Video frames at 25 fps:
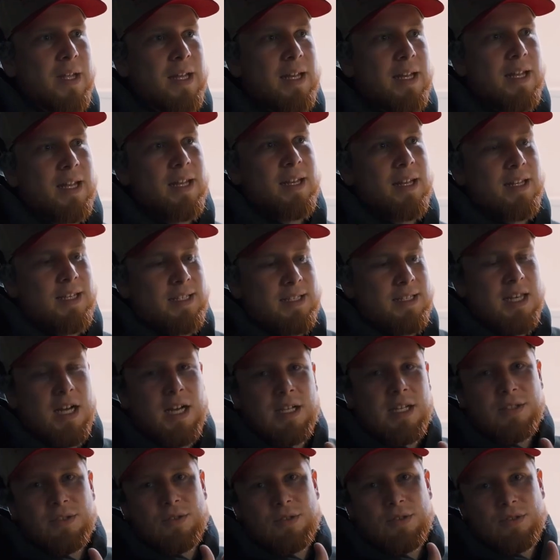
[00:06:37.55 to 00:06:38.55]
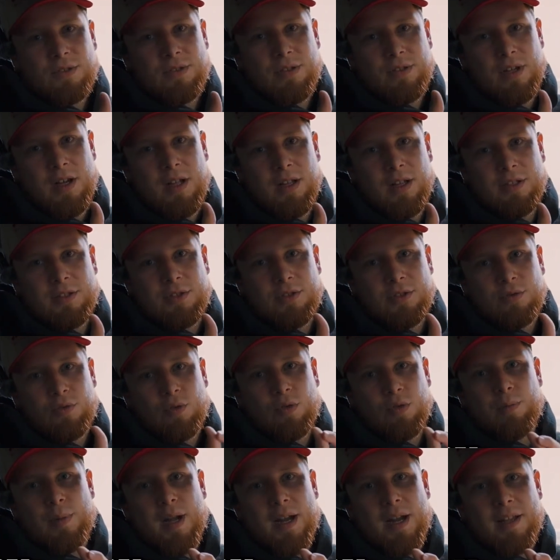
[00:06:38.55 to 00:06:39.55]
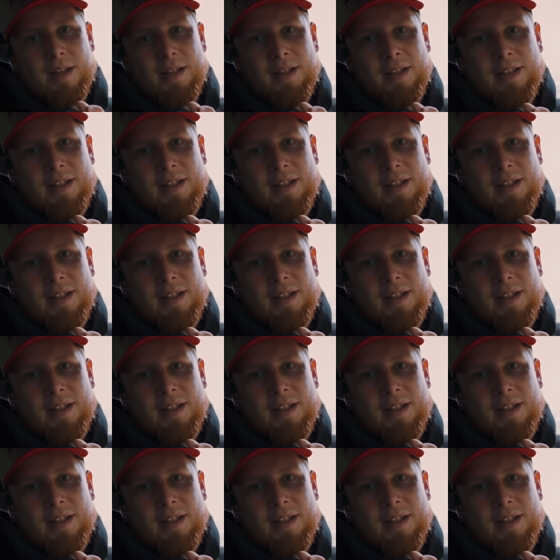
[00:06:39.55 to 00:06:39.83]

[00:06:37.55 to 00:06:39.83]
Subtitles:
and it's hustle, knowledge, or money.